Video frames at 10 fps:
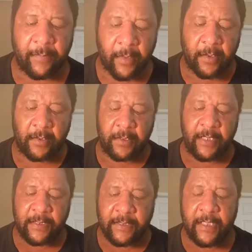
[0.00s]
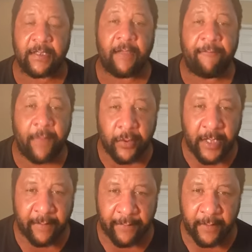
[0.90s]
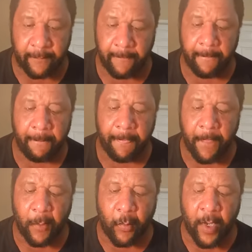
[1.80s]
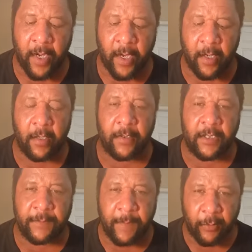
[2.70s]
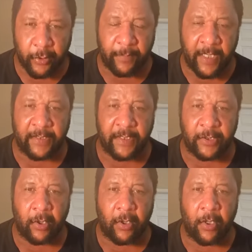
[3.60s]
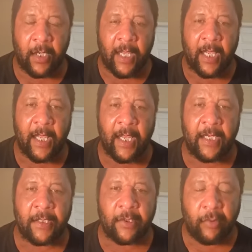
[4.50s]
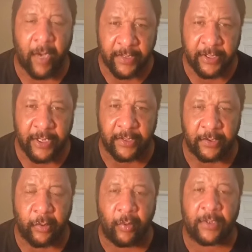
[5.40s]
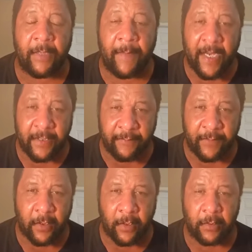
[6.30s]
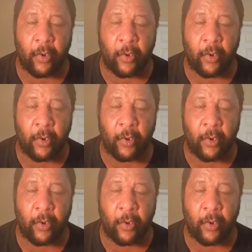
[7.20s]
But this is the first heaven where the spiritual blessings are in Christ Jesus, who is the mind of God.